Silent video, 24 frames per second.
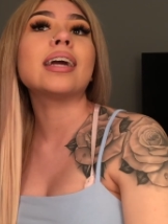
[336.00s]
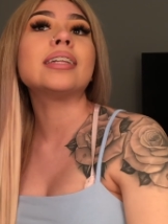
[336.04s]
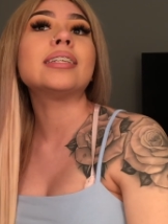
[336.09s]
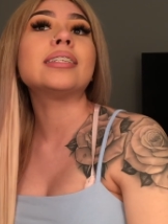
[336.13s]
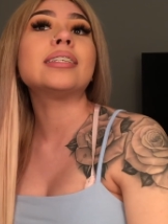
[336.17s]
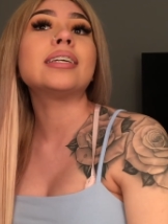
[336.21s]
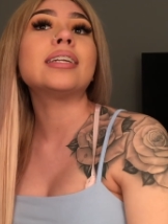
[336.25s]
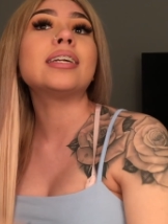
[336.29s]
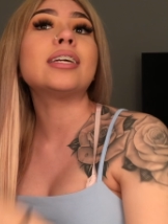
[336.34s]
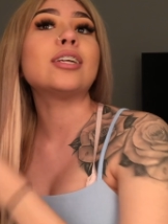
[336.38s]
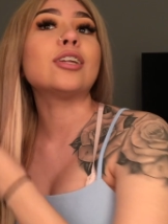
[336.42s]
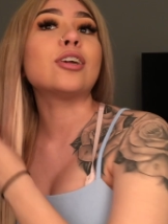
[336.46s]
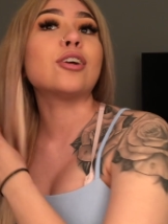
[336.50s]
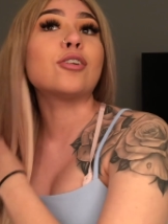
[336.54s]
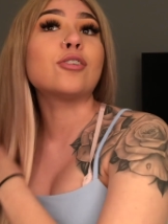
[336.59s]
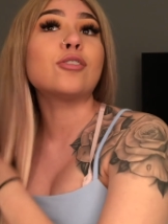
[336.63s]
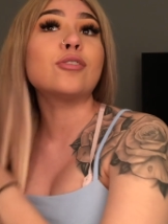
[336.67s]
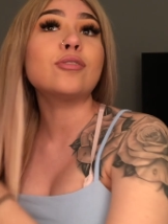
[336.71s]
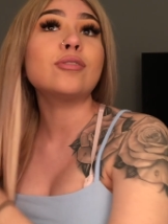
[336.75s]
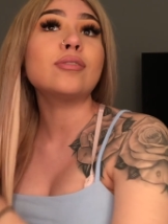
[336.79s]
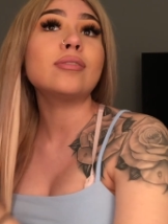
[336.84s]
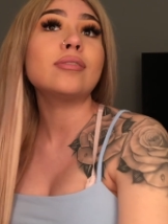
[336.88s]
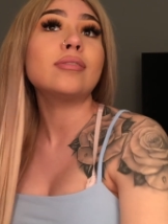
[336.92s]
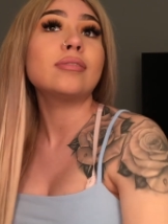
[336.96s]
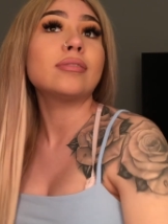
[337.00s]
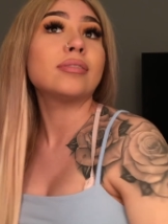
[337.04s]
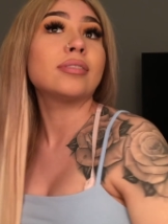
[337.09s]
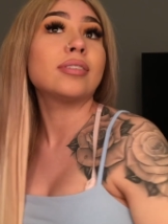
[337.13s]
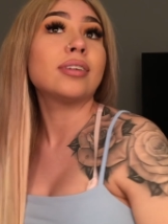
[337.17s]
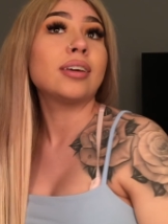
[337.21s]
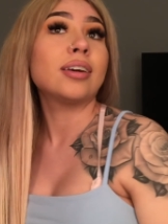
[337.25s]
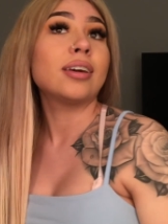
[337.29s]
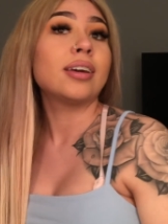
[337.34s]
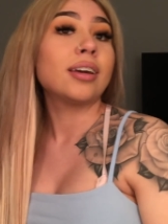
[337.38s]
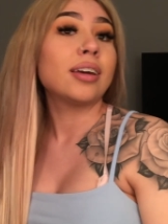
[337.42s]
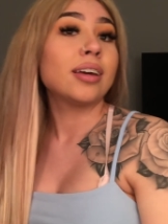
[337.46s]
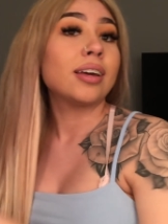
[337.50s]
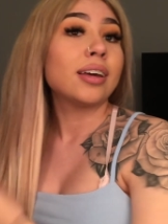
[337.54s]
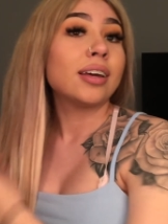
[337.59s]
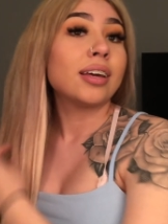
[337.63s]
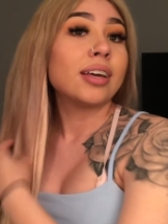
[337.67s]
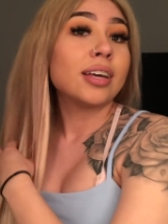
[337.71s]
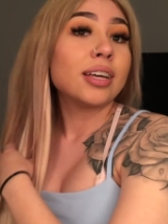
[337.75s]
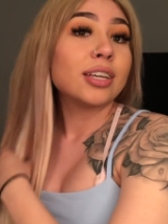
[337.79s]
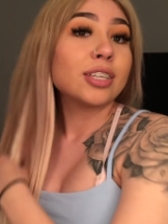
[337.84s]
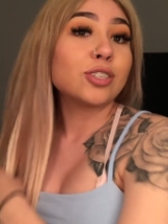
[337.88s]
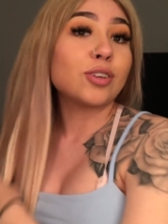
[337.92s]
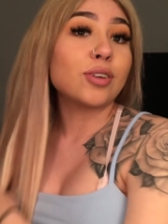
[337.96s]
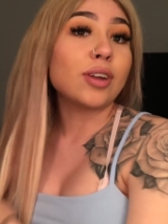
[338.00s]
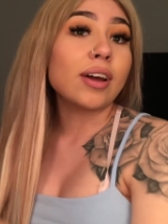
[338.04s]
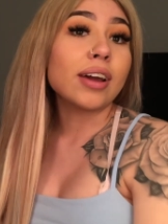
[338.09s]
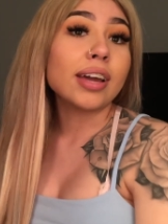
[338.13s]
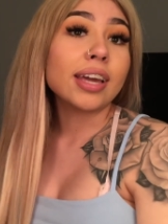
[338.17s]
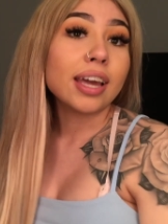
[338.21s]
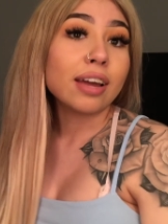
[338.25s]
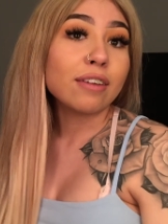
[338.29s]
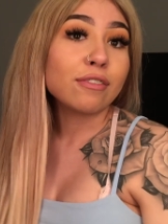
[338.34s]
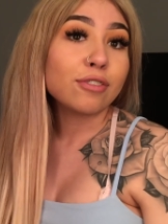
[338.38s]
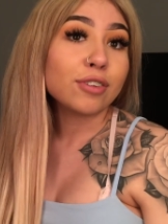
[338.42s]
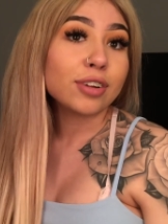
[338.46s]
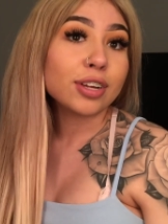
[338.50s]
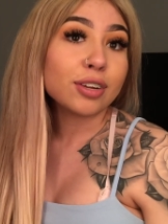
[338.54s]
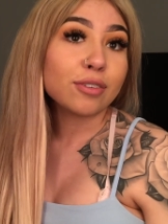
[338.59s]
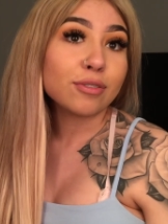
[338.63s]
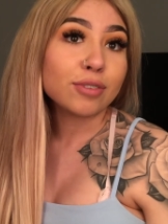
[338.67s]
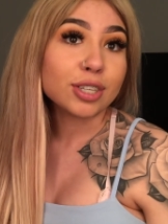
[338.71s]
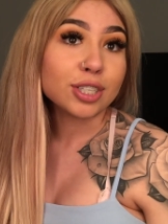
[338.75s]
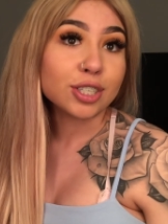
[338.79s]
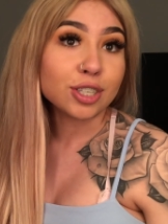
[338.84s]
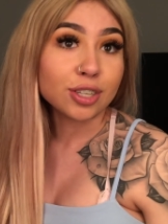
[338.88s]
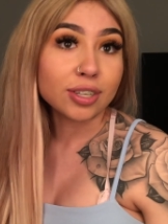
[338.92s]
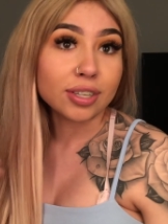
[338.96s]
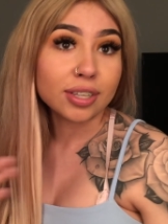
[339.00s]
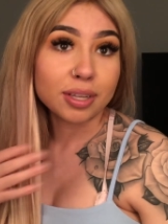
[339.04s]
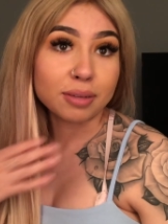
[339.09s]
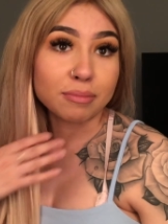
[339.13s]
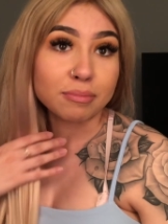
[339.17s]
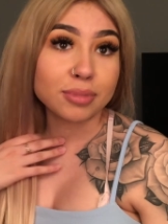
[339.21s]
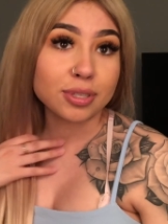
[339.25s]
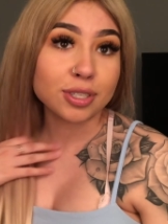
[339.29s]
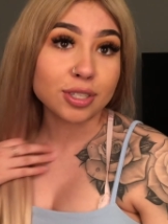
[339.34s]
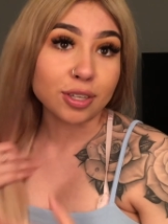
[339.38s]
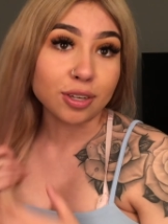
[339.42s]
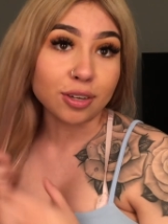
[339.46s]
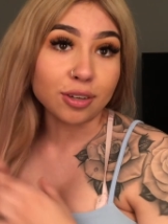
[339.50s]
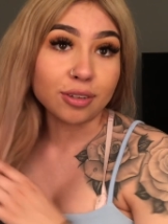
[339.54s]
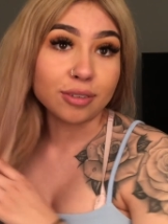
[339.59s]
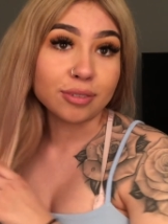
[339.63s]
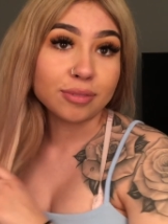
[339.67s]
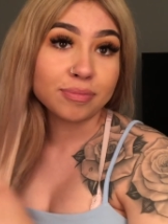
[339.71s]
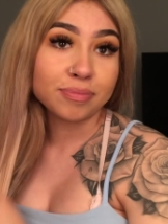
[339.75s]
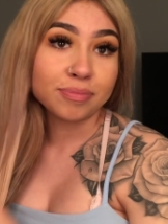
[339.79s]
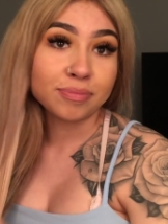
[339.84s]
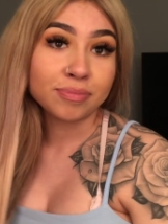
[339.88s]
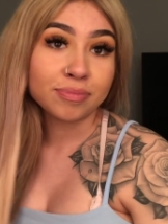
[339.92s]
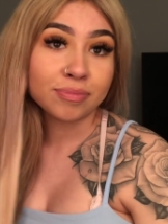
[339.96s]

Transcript: didn't know. So now I can't freaking return them. So